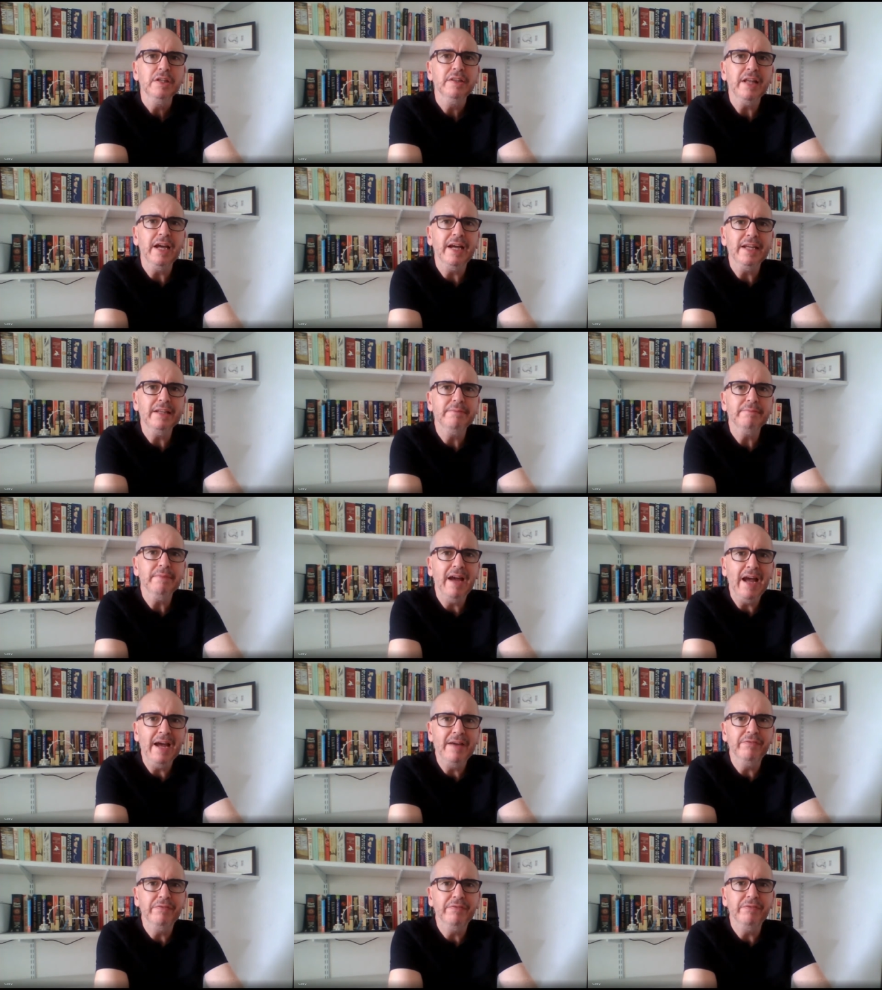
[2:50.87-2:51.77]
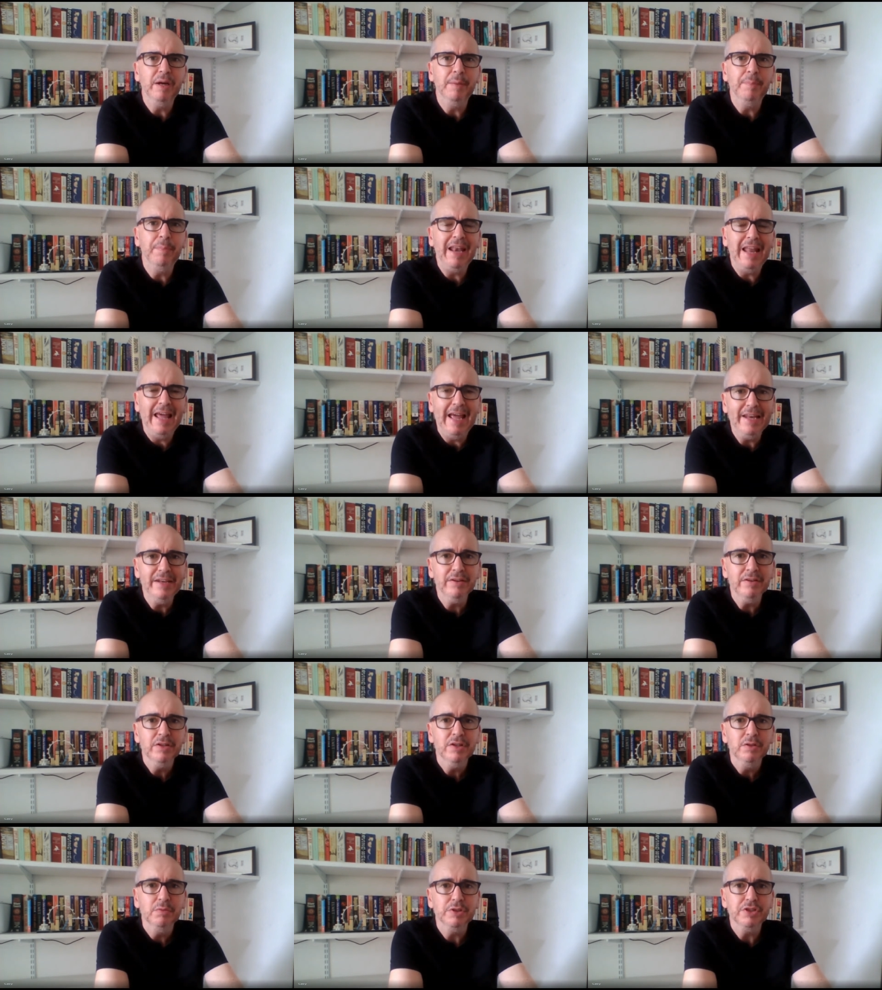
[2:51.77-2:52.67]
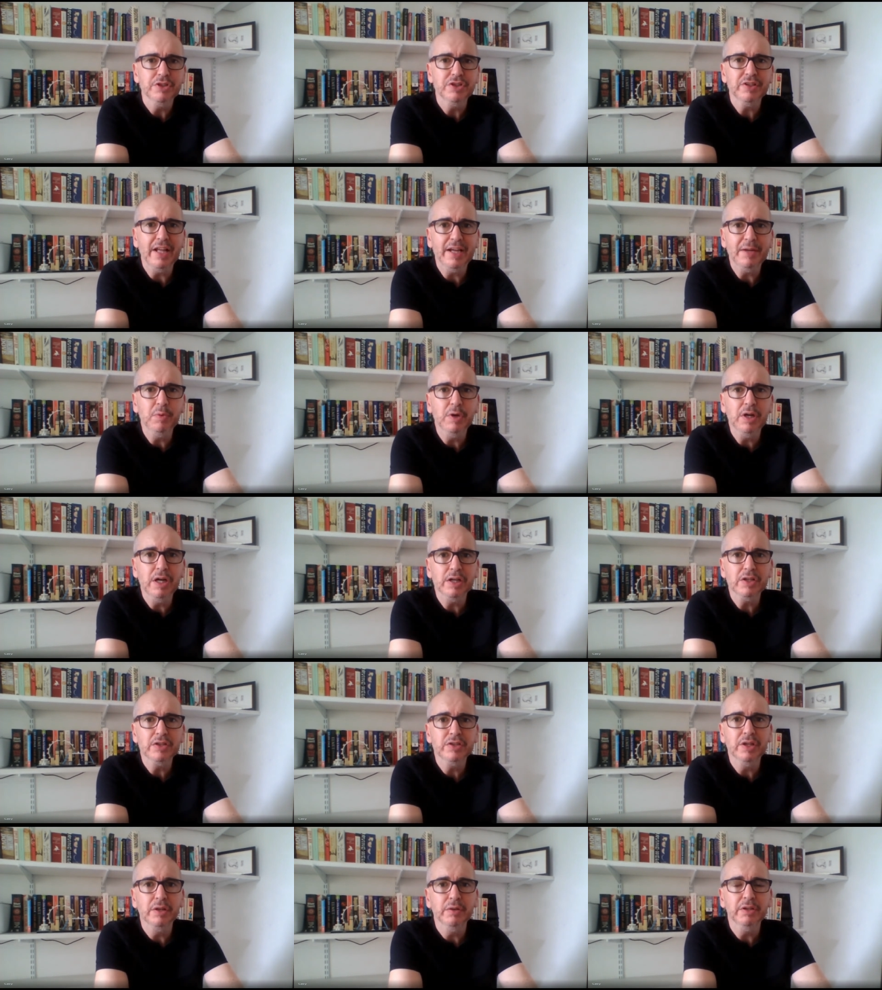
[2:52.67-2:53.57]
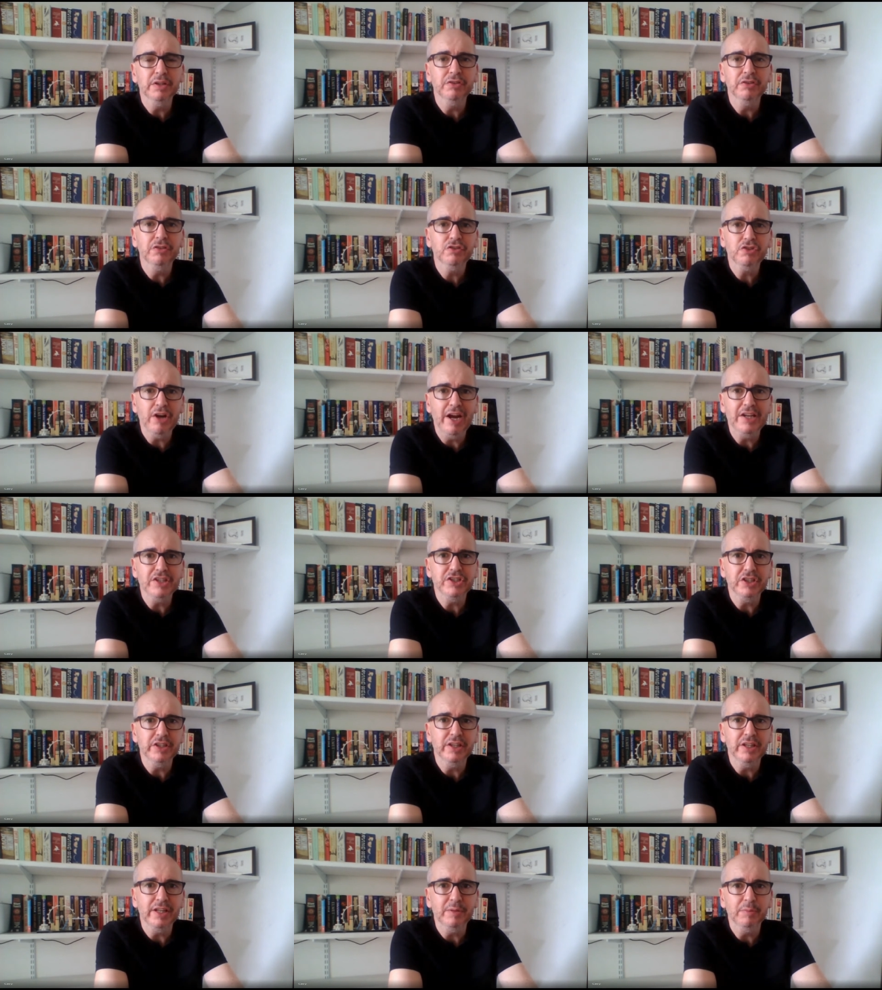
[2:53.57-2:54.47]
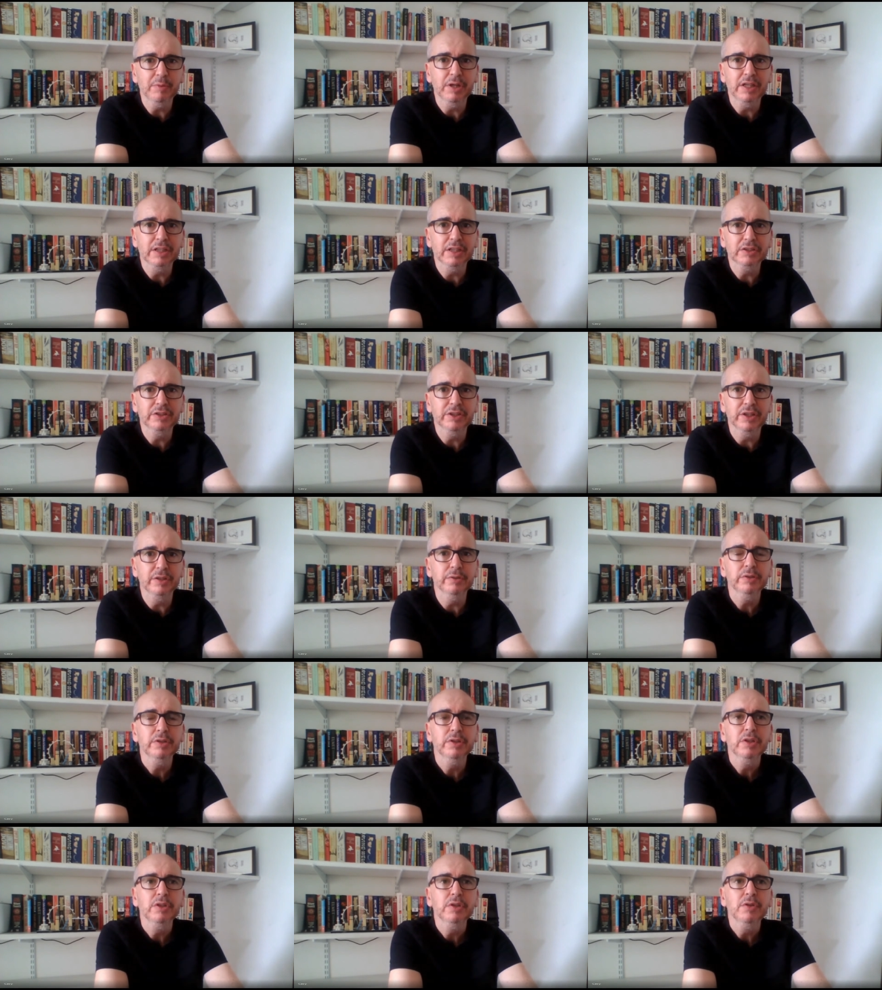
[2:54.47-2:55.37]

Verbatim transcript: they have a plan which they work to and a strategy that they work to